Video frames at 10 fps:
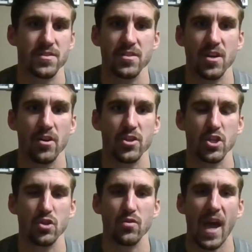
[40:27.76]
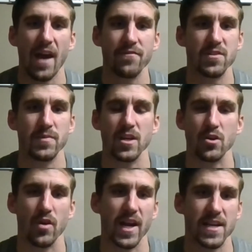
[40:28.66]
You have to be a
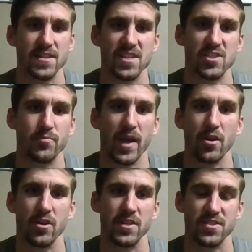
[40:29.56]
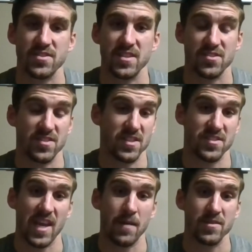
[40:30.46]
great anticipator in this
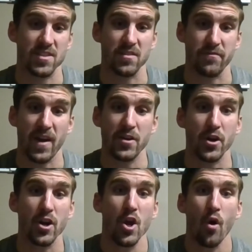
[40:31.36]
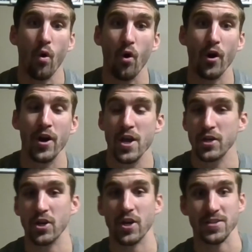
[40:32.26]
game as a defender, or
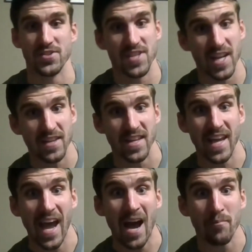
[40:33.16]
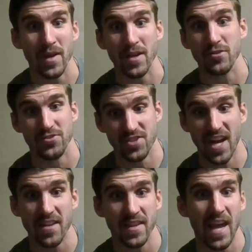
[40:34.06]
you're going to stick in the gap and you'll
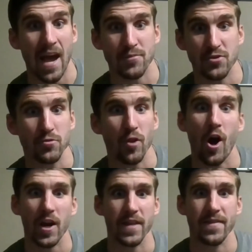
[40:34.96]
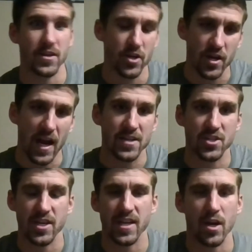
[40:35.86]
stay in the gap too long, and then your guy's
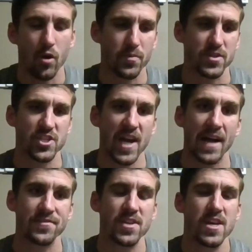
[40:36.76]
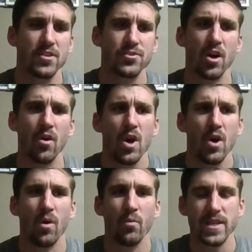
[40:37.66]
going to get open shots. So
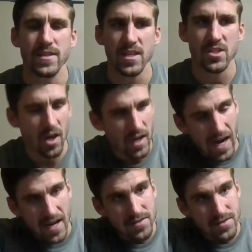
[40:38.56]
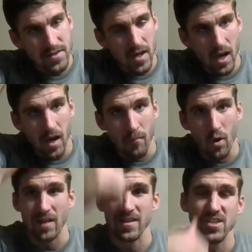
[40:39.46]
what we teach our guys, or
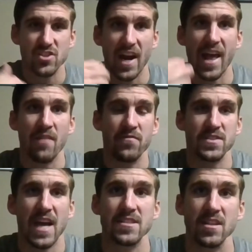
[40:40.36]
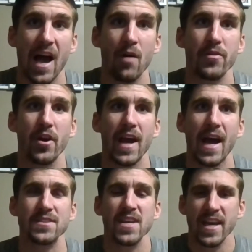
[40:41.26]
at least try to emphasize a lot with our
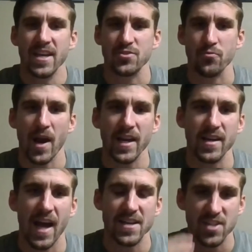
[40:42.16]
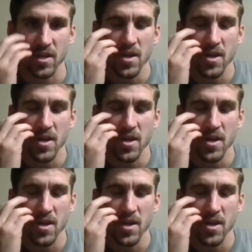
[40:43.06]
guys, is recognizing